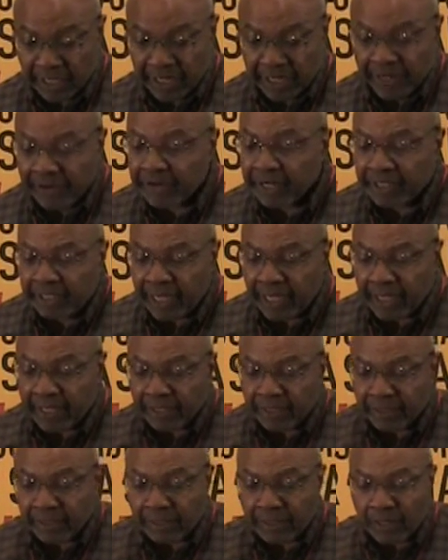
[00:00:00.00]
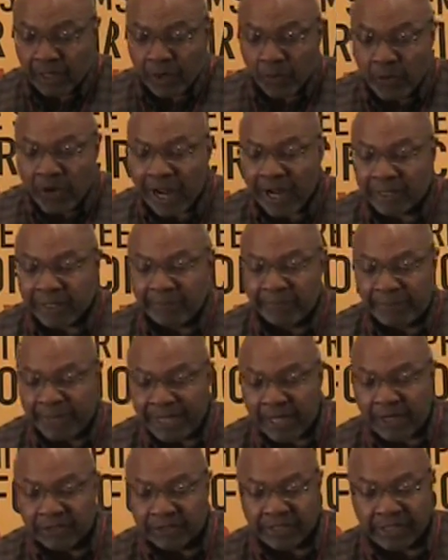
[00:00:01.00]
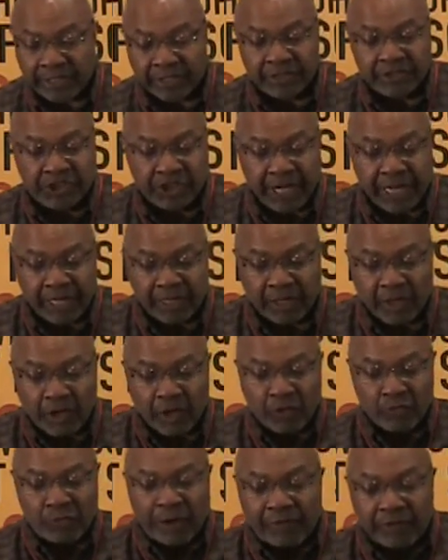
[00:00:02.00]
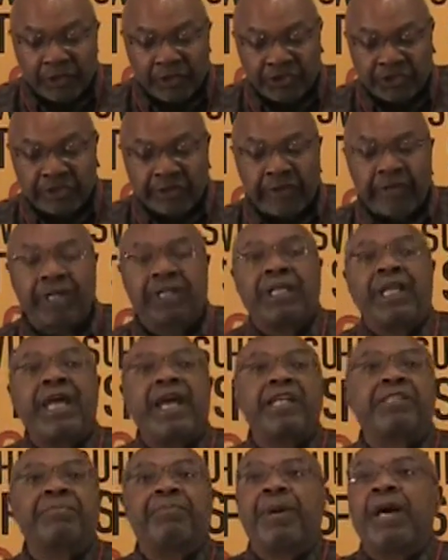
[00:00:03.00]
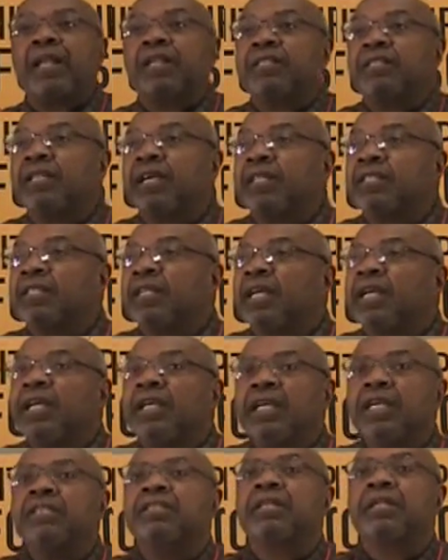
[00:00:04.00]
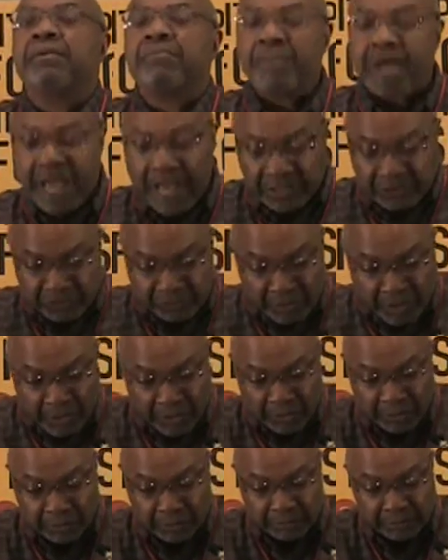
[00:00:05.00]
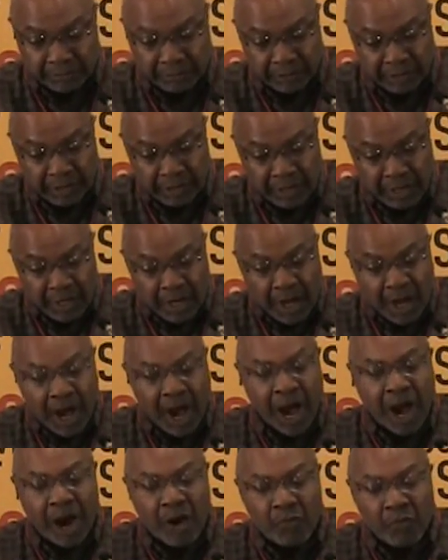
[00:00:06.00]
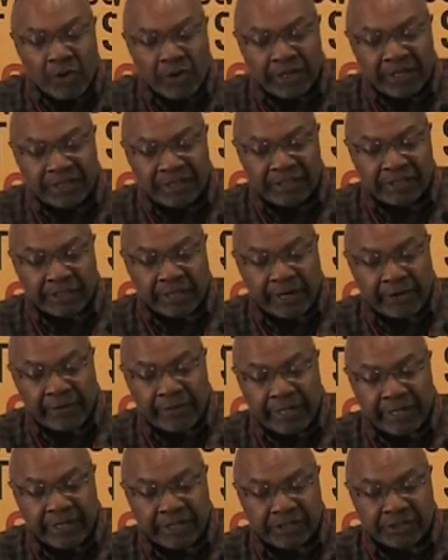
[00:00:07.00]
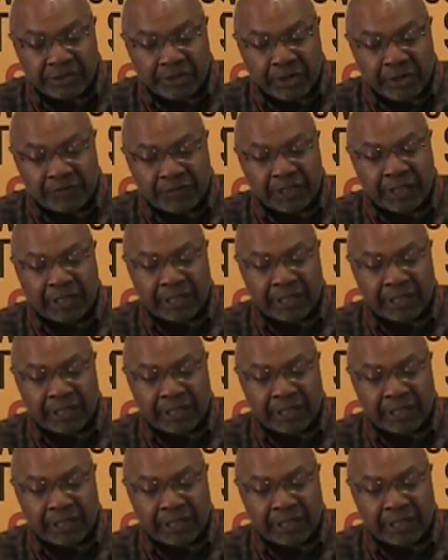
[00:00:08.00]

Here again, we are compelled to interject revolutionary class politics into the mass struggle. Our work in this area has served to